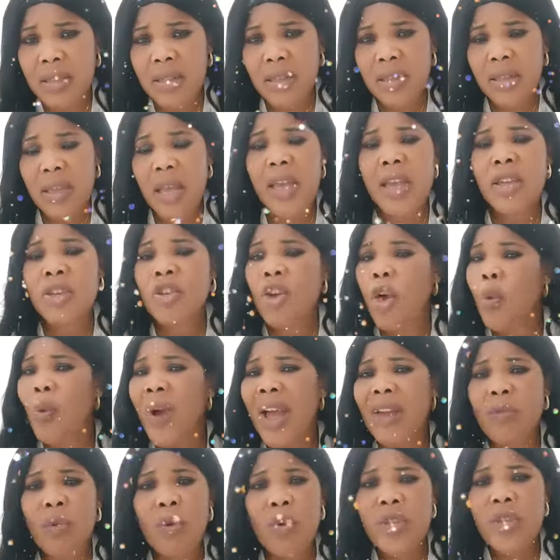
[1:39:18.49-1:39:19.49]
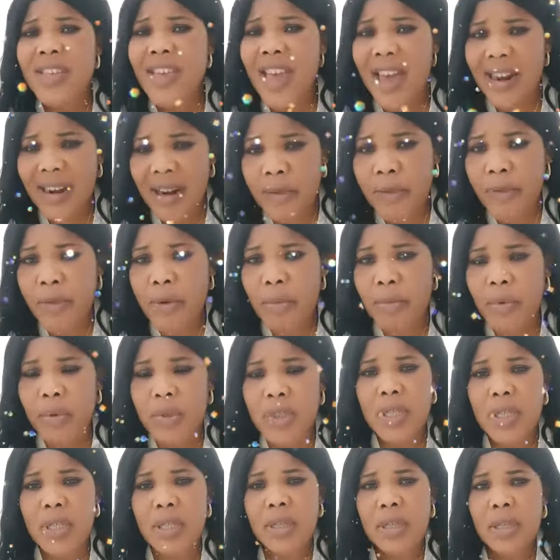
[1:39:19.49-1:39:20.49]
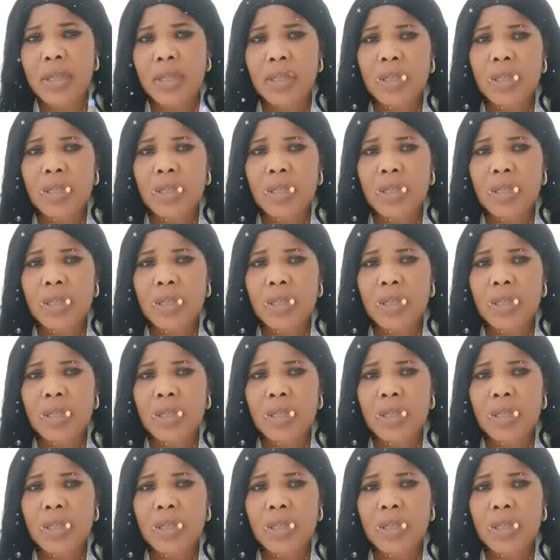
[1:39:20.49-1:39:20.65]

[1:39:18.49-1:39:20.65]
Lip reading: And your wife go year and for body.